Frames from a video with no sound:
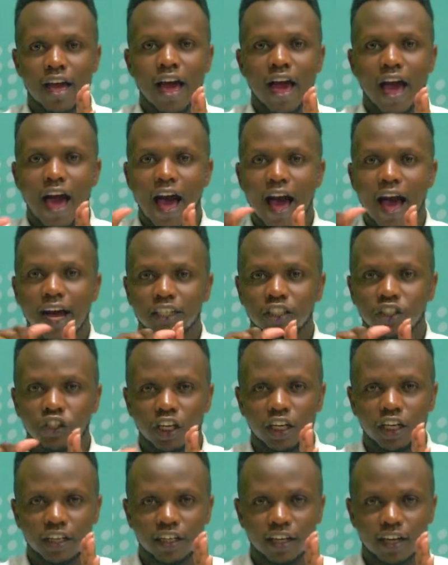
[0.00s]

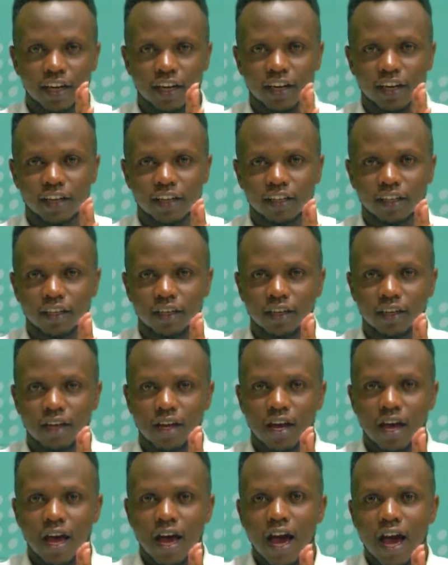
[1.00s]
Agenda.
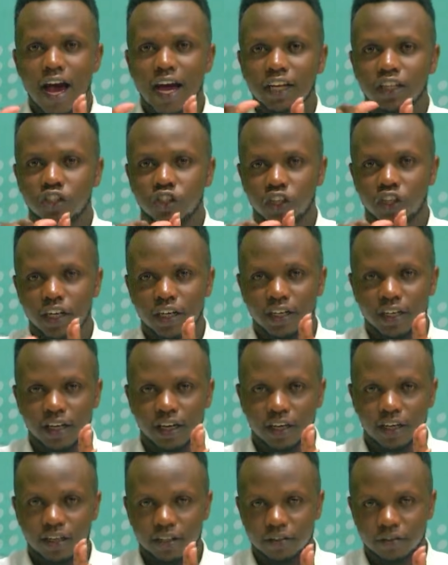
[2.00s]
Agenda.
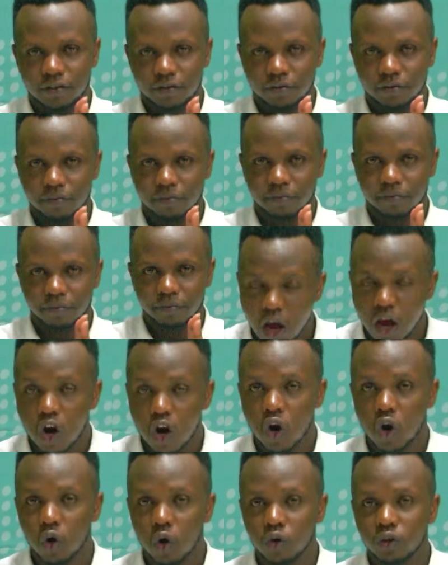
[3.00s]

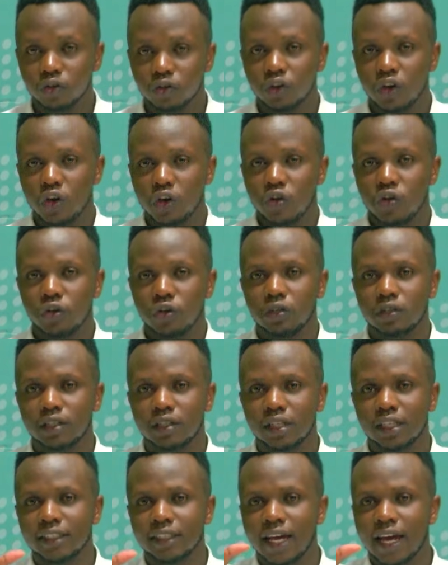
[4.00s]
Loan, you use
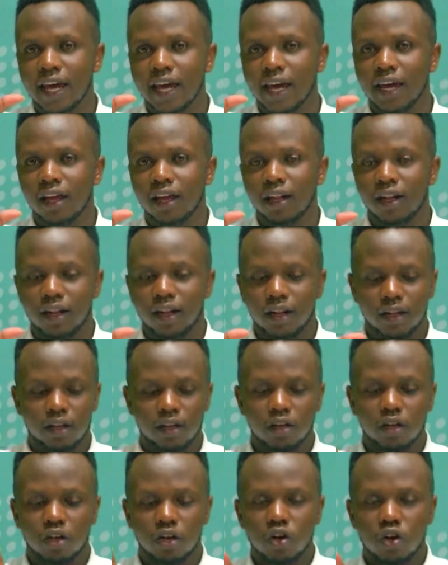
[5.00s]
letter L
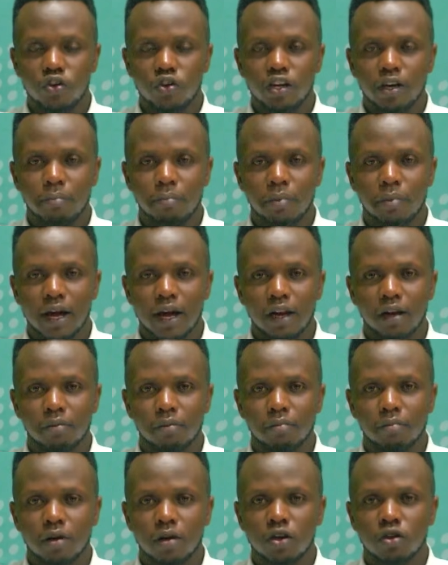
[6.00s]
on your palm.
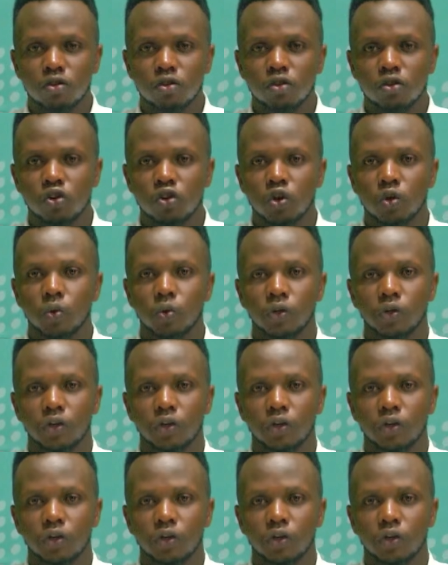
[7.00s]
Loan.